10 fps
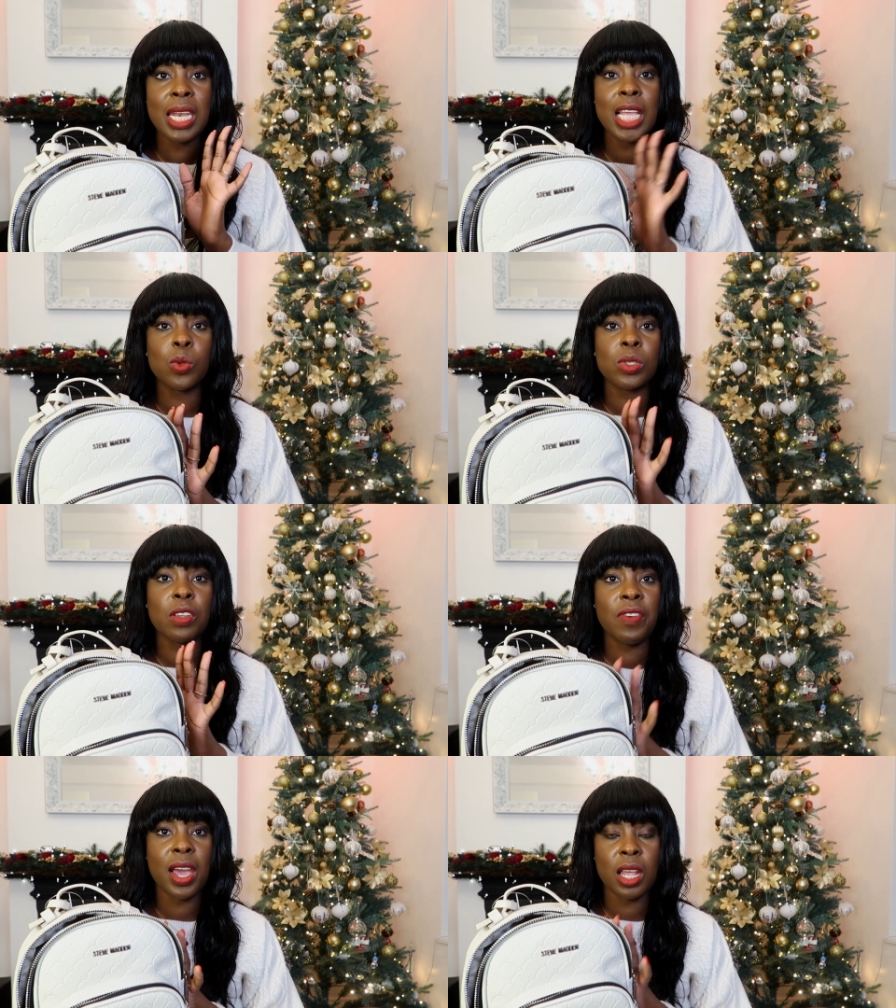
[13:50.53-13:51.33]
this was
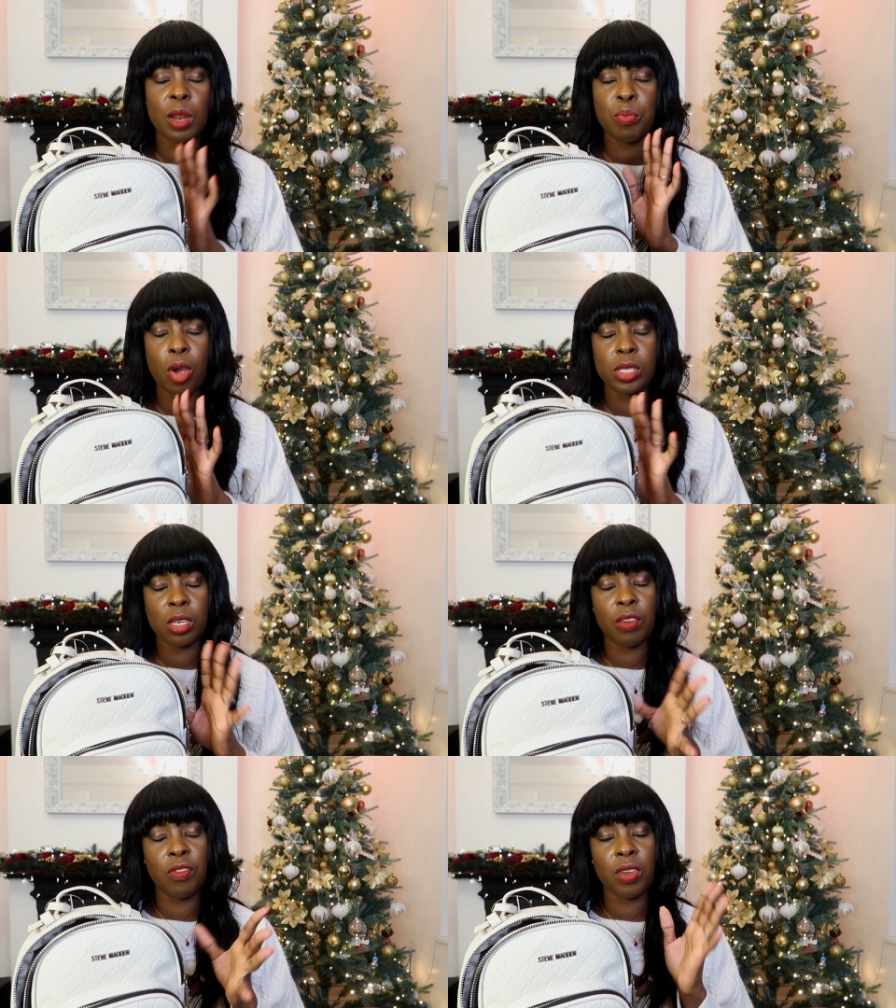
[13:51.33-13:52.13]
a final
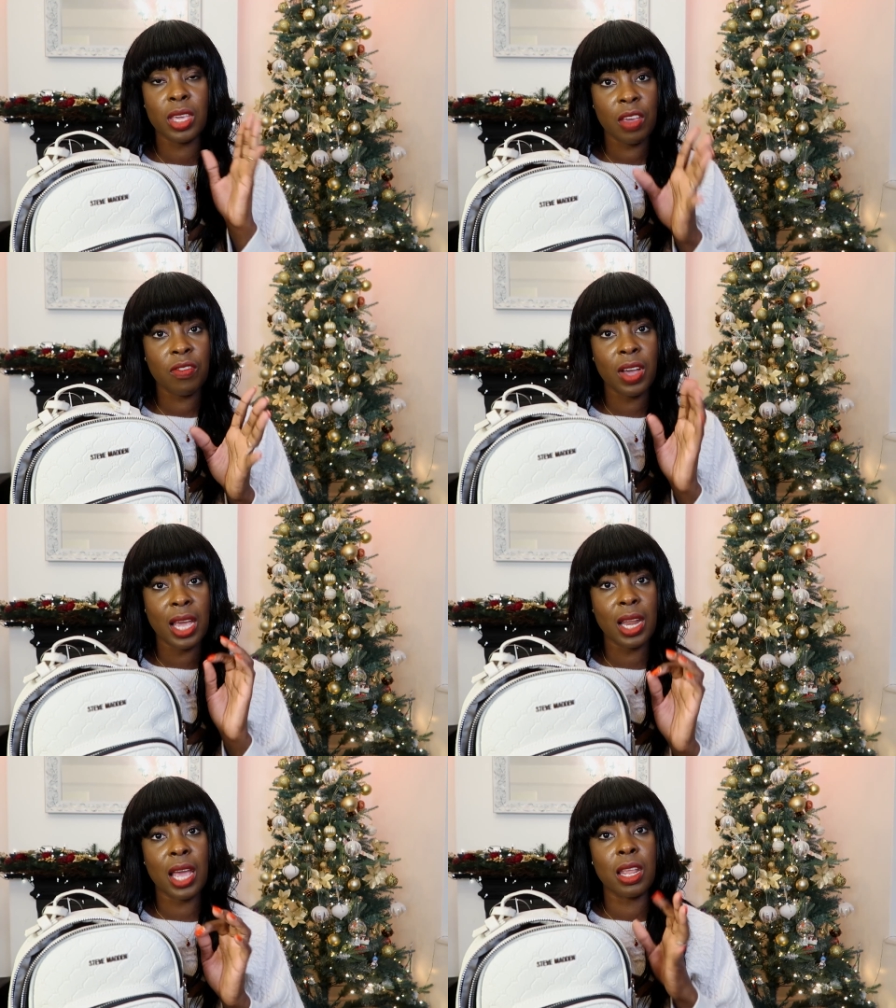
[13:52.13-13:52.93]
present for a gift
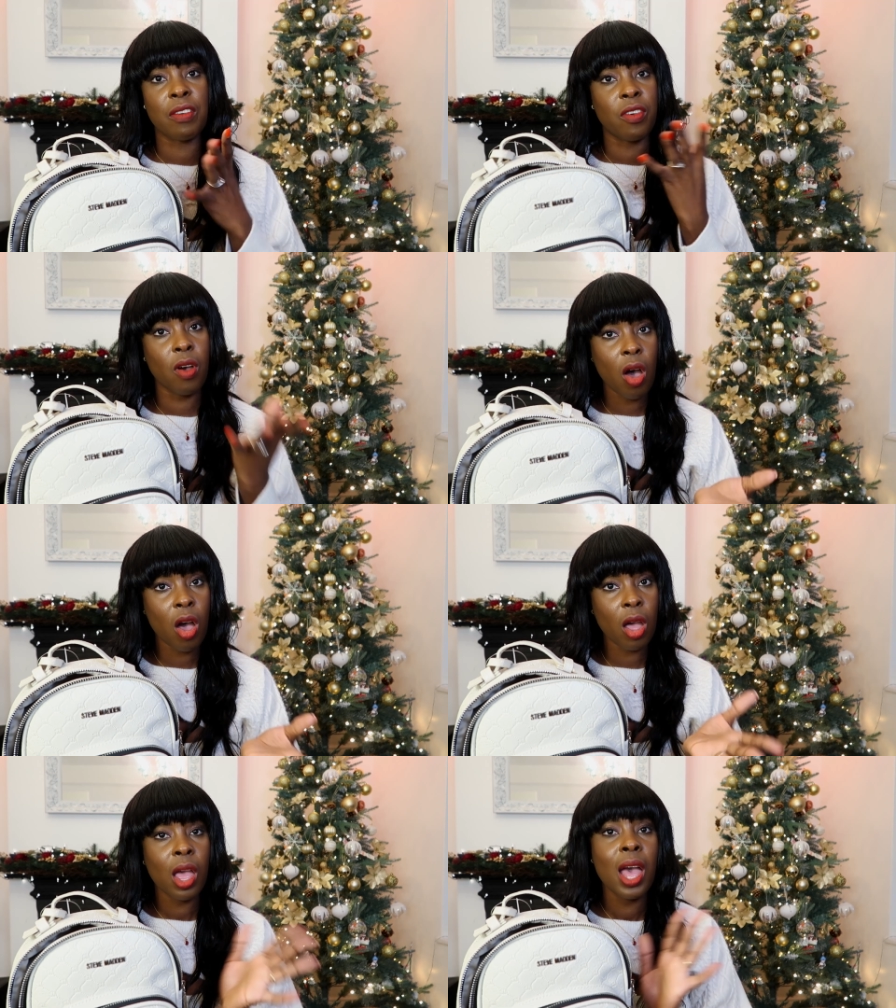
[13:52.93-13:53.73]
guide idea for
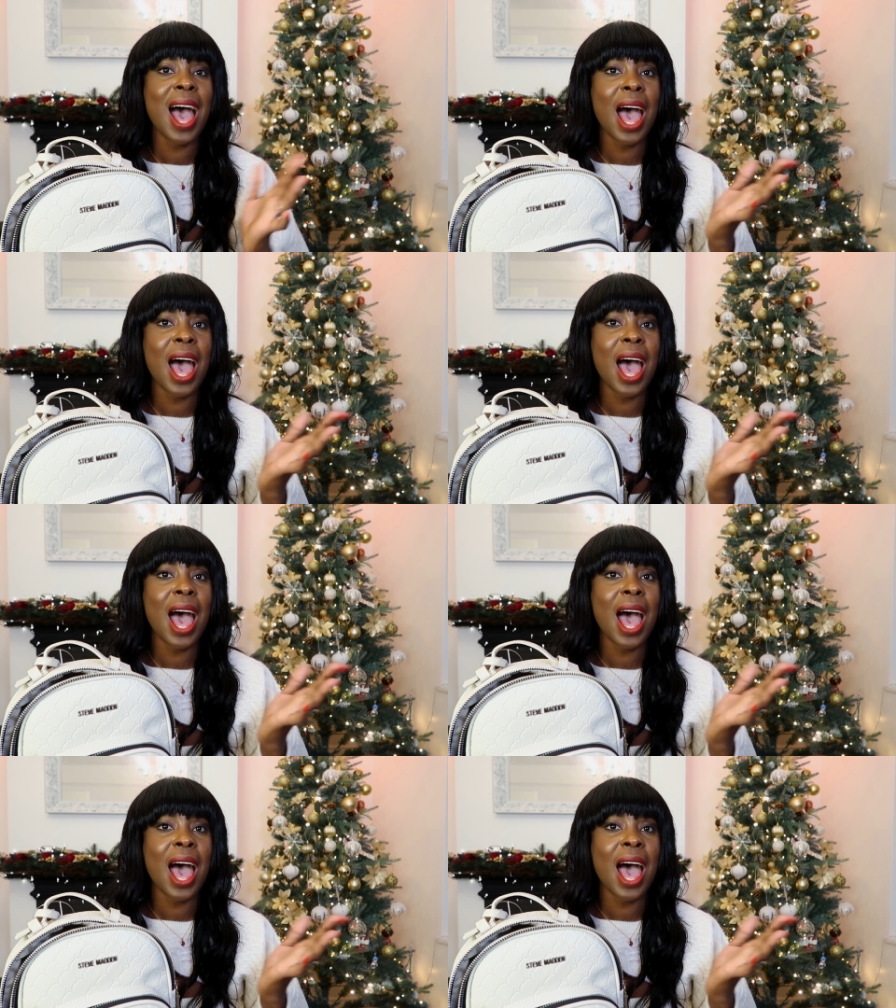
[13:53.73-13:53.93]
her